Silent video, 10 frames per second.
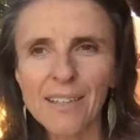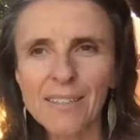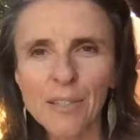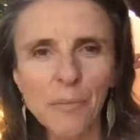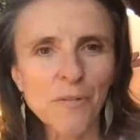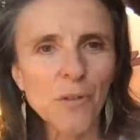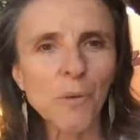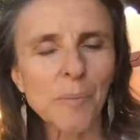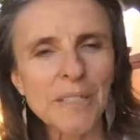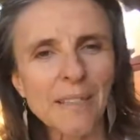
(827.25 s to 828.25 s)
Some of you
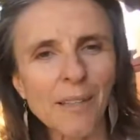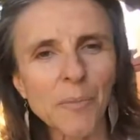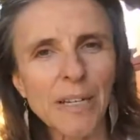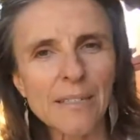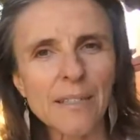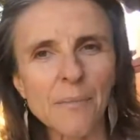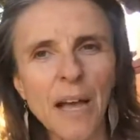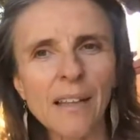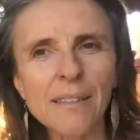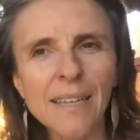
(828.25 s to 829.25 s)
will be celebrating some
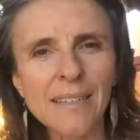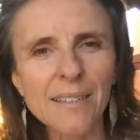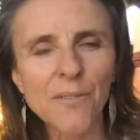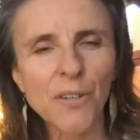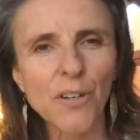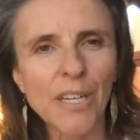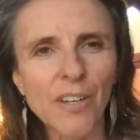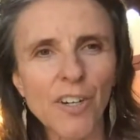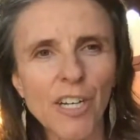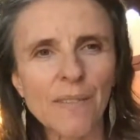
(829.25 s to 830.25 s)
holidays if you're
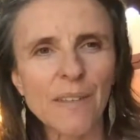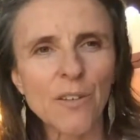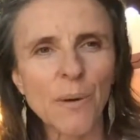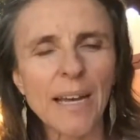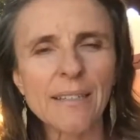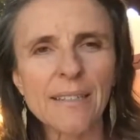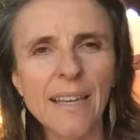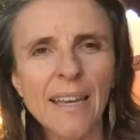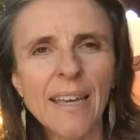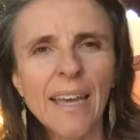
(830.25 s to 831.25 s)
here in the US,
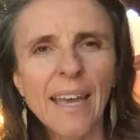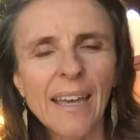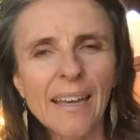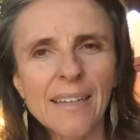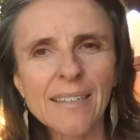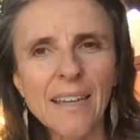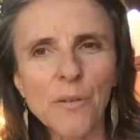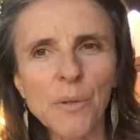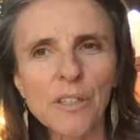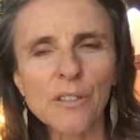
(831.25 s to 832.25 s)
and I
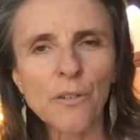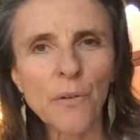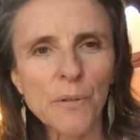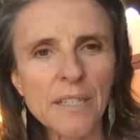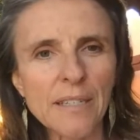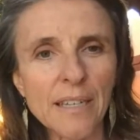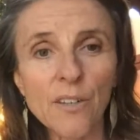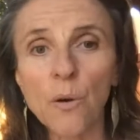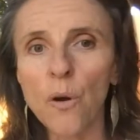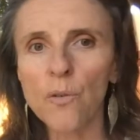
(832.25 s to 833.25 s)
will look forward to seeing
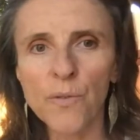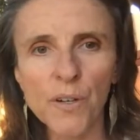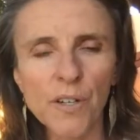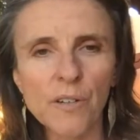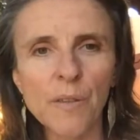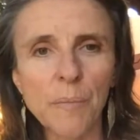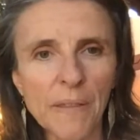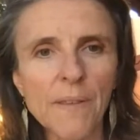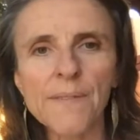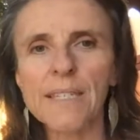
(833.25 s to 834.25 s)
you over the
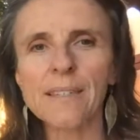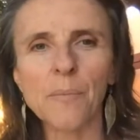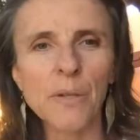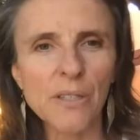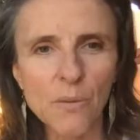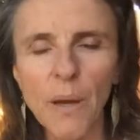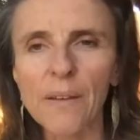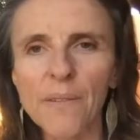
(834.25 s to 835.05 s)
month of December as well.